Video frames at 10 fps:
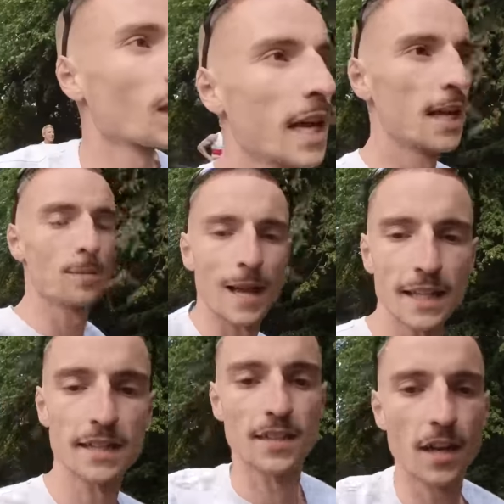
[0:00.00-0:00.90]
yeah, the
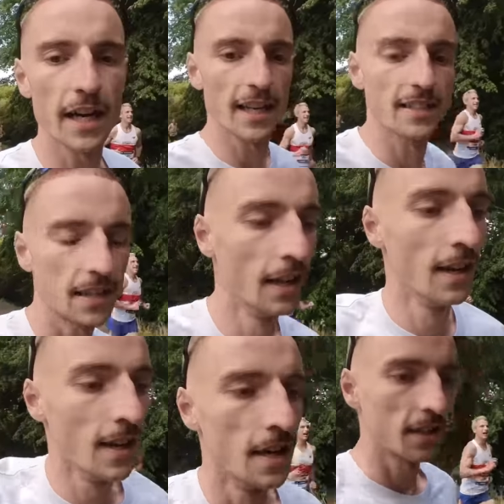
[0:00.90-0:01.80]
plan is tonight is
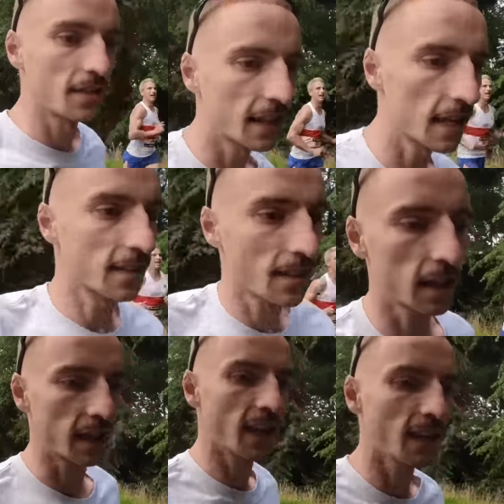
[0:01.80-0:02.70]
just to get
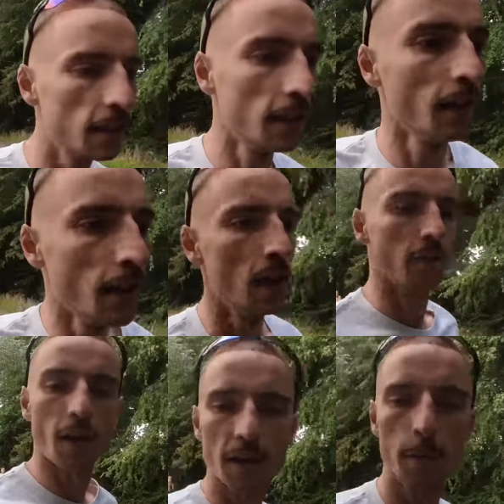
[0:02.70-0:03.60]
stuck in,
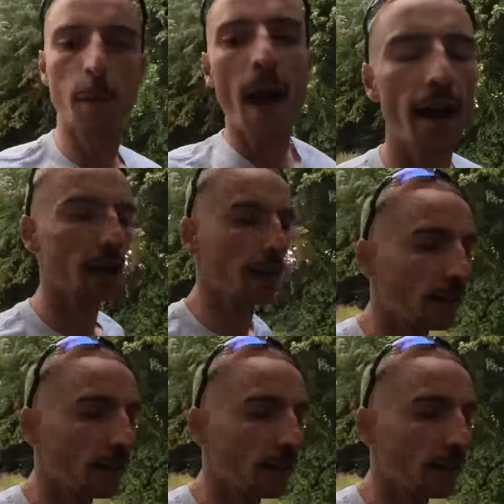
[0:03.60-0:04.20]
find a pack,